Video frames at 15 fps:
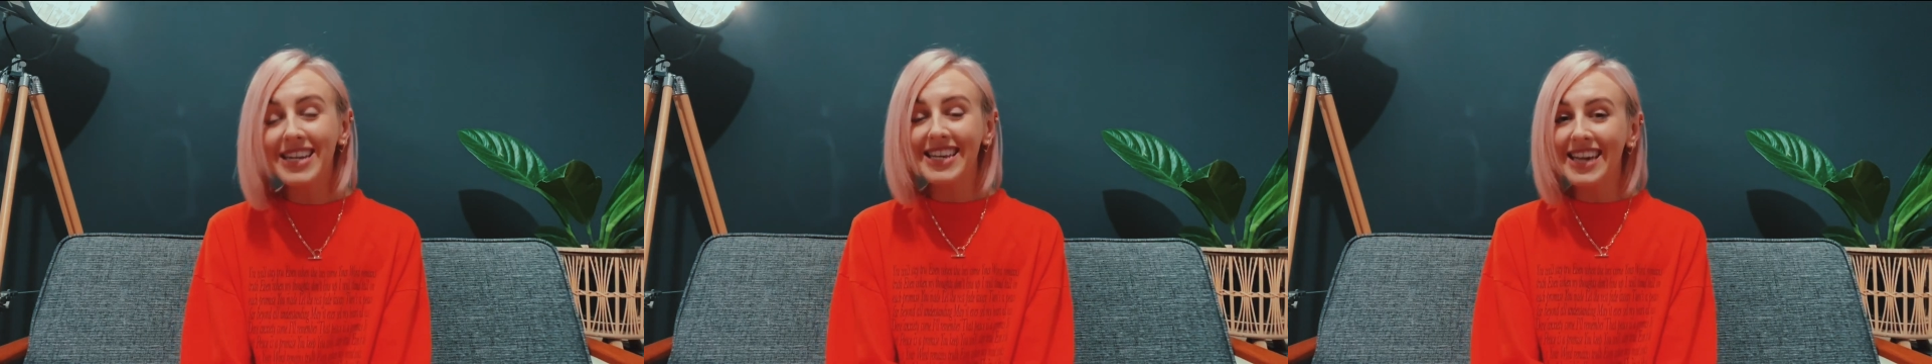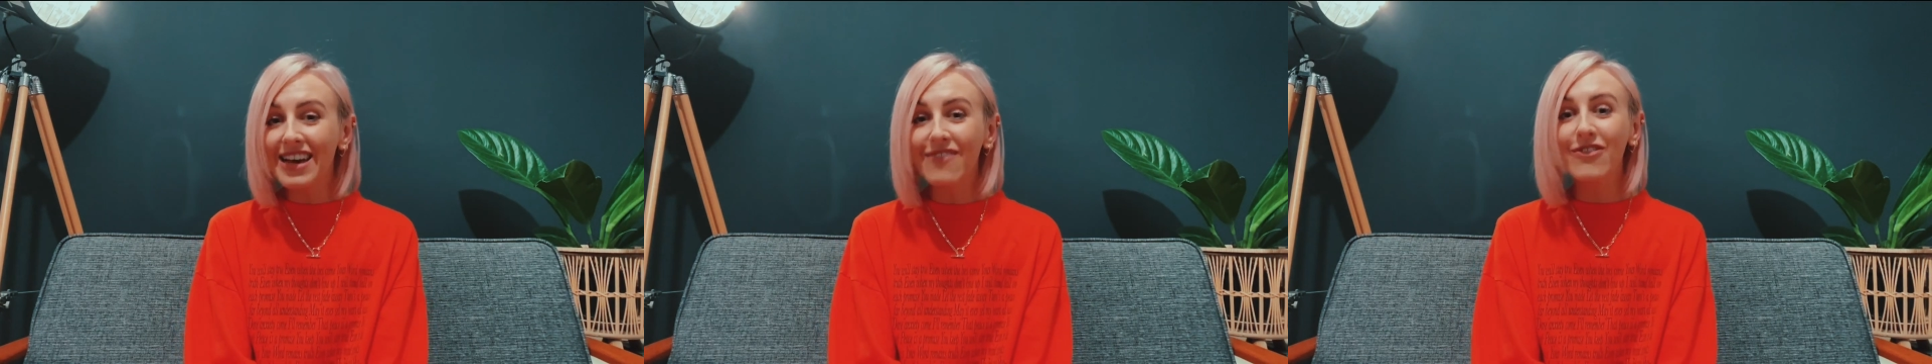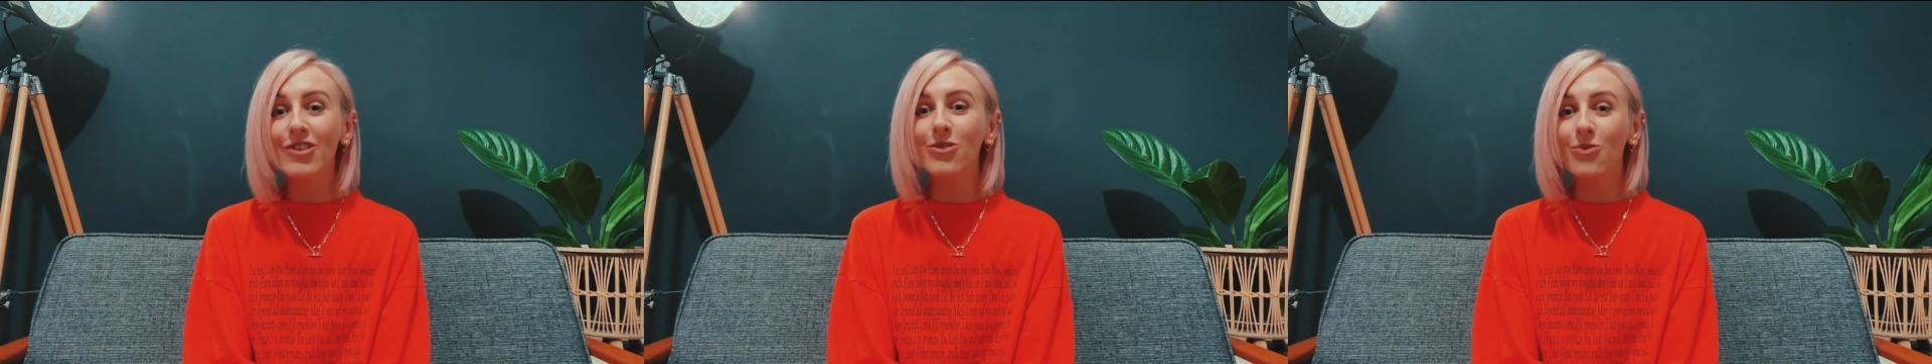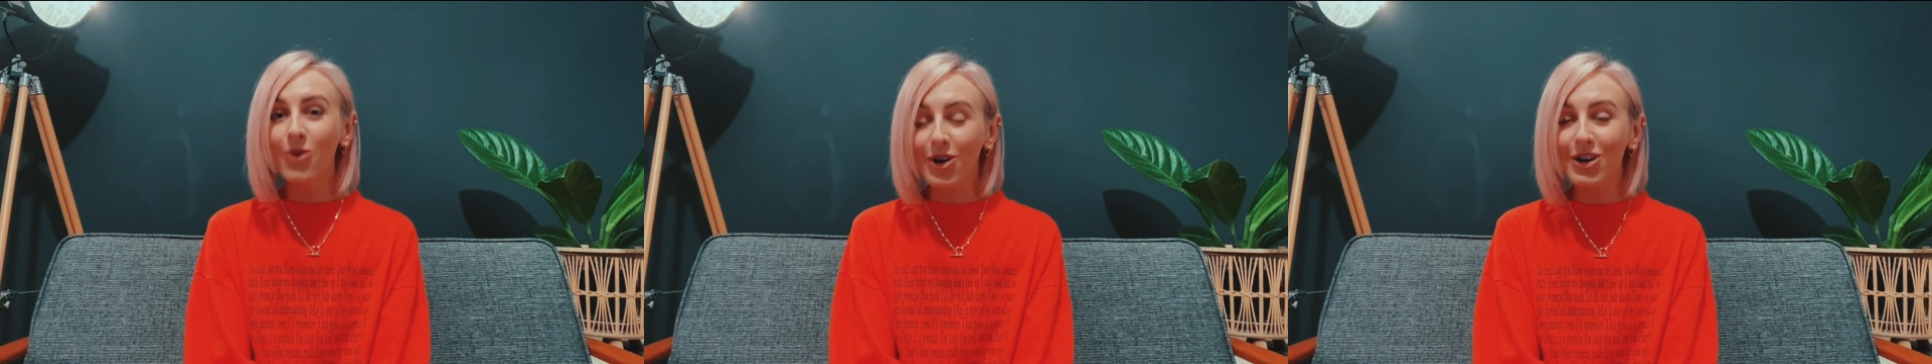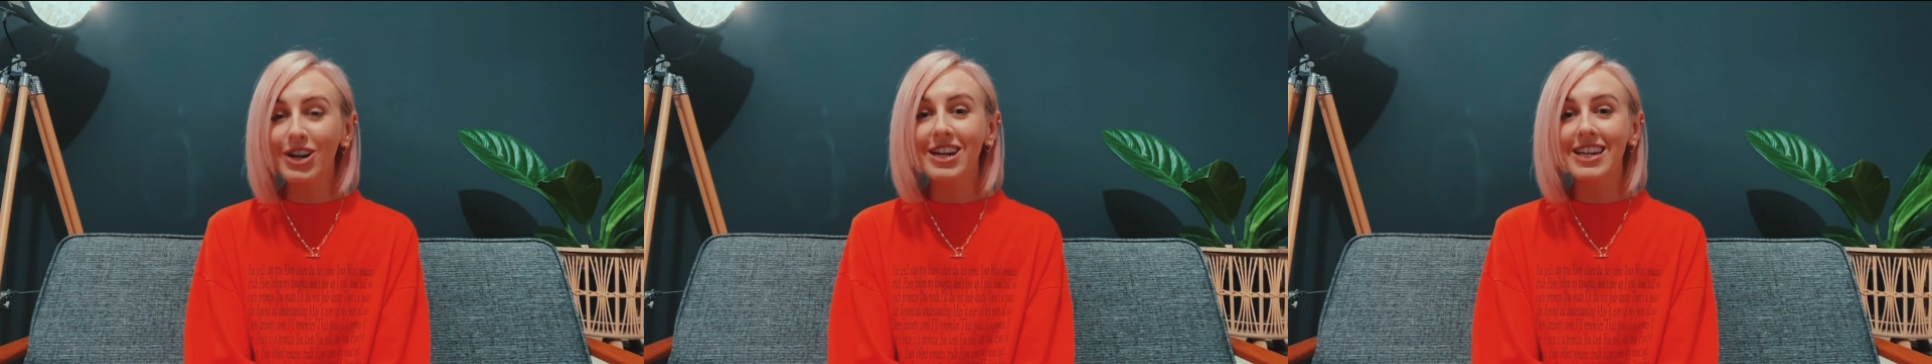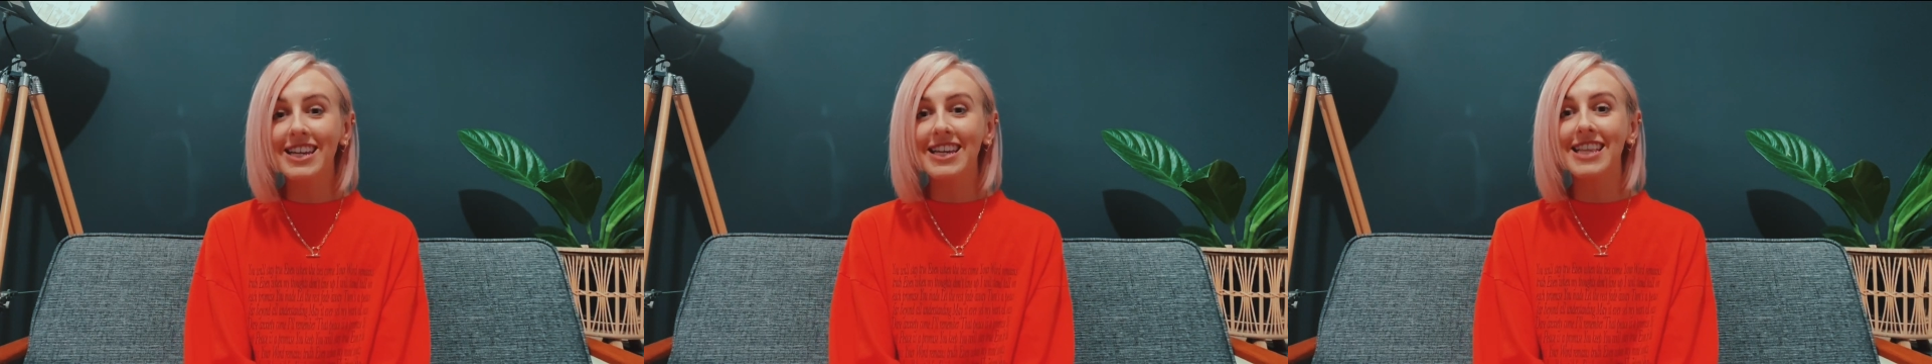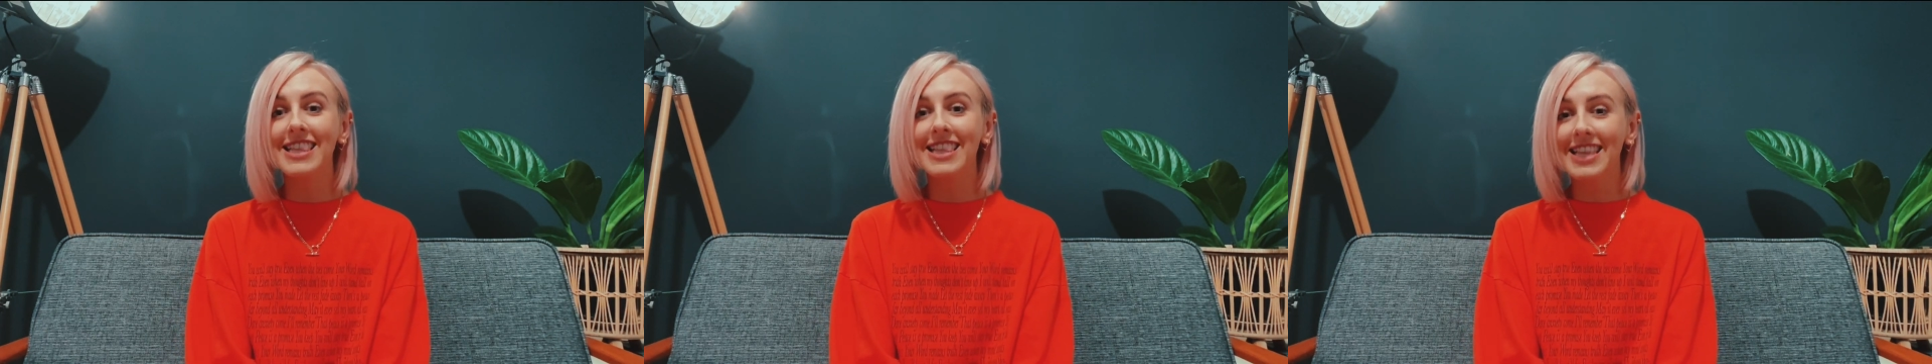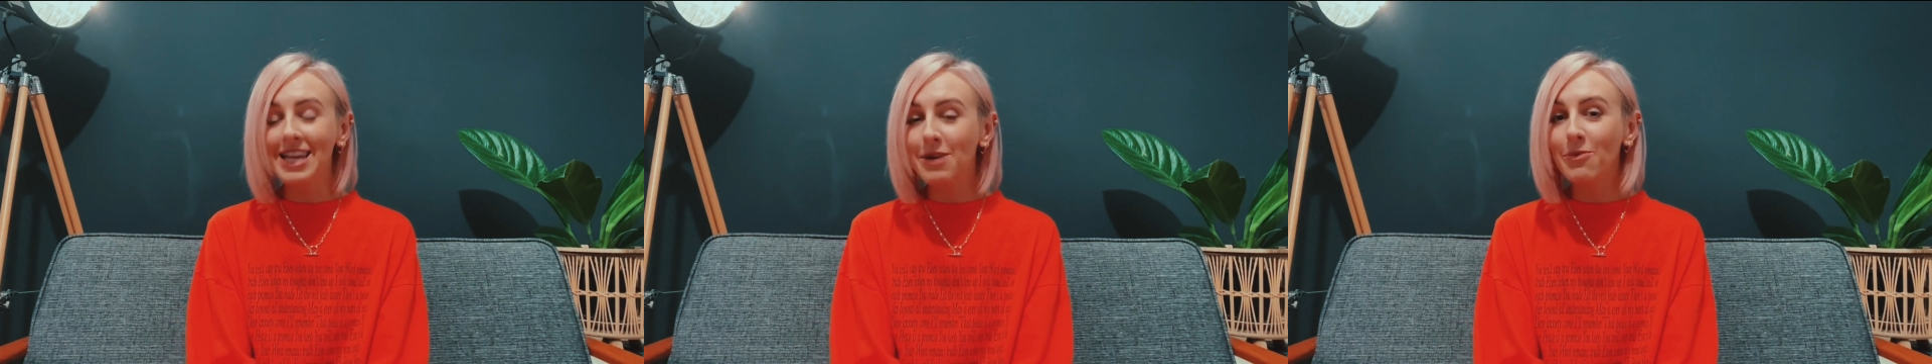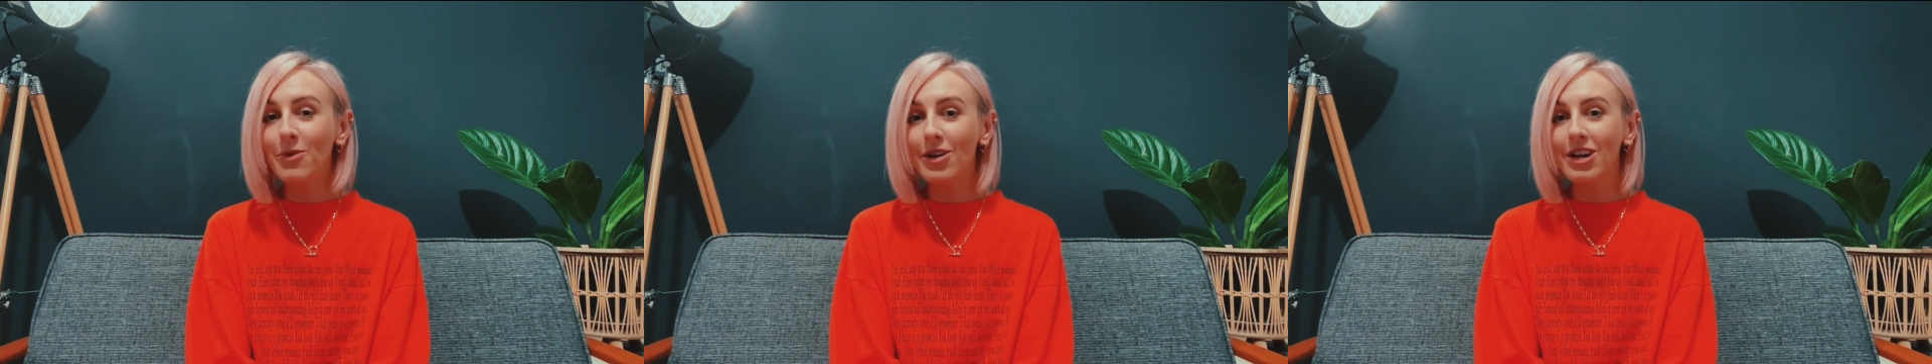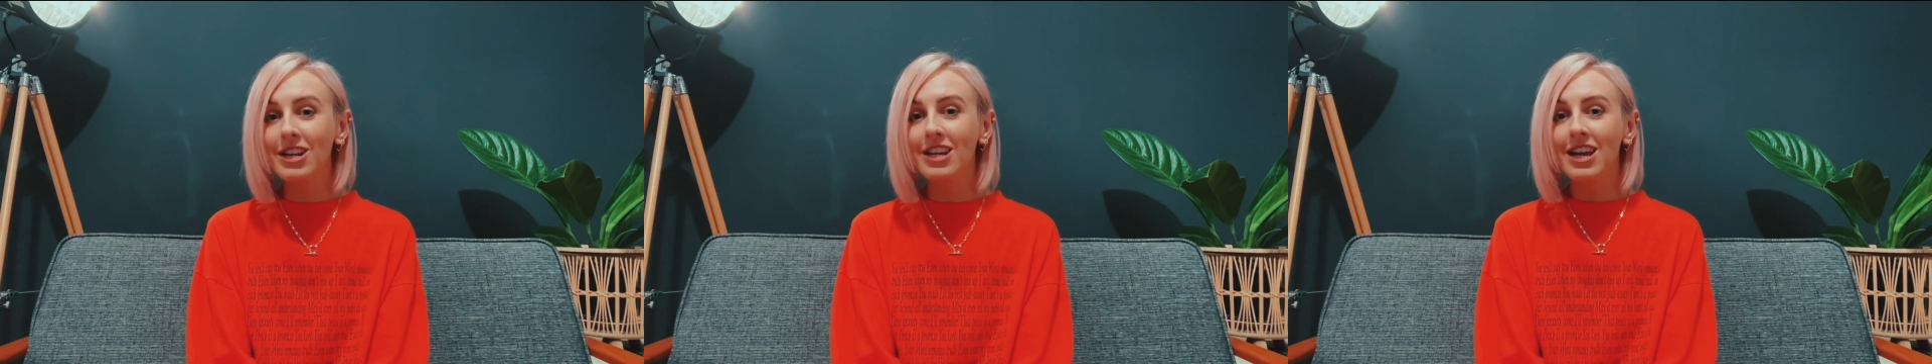giving, working, and
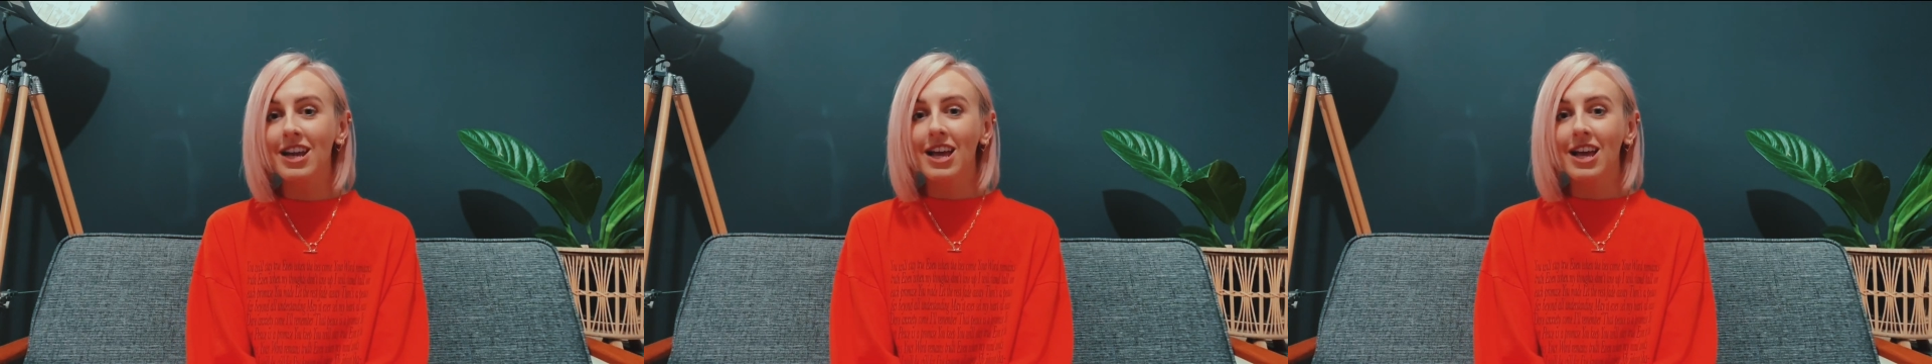labouring,